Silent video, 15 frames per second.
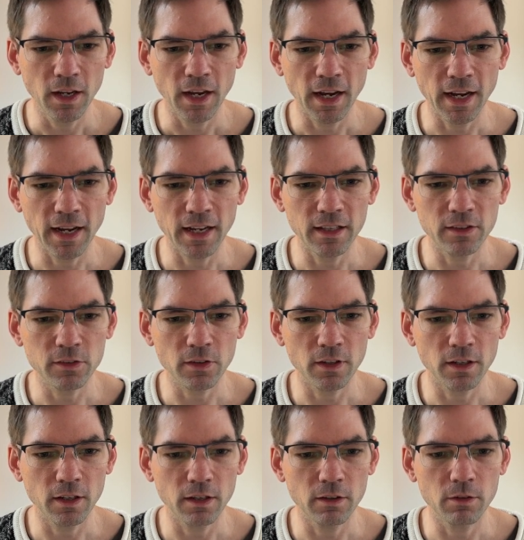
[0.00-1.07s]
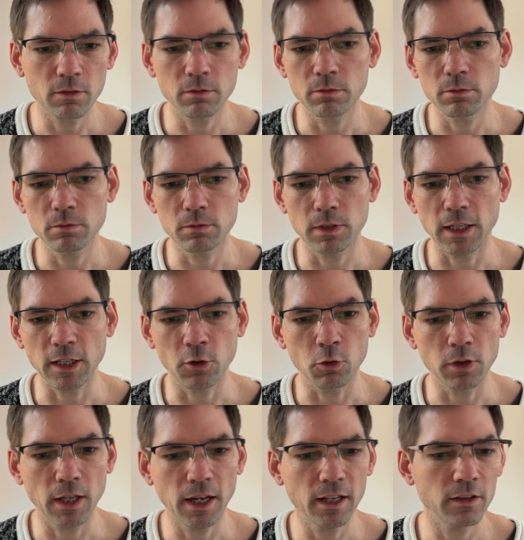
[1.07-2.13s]
And Lingo
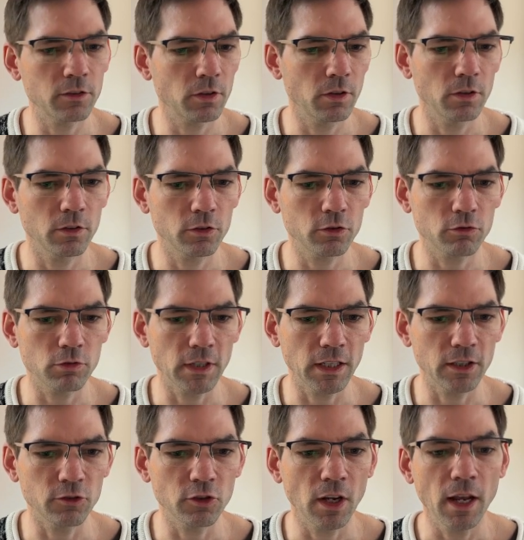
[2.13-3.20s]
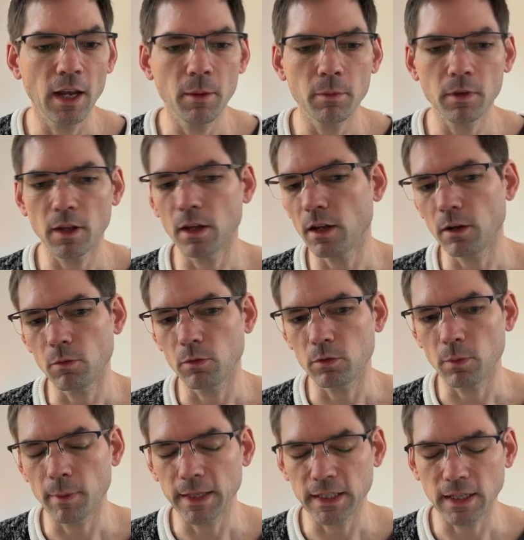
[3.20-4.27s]
Land, strange. Now you might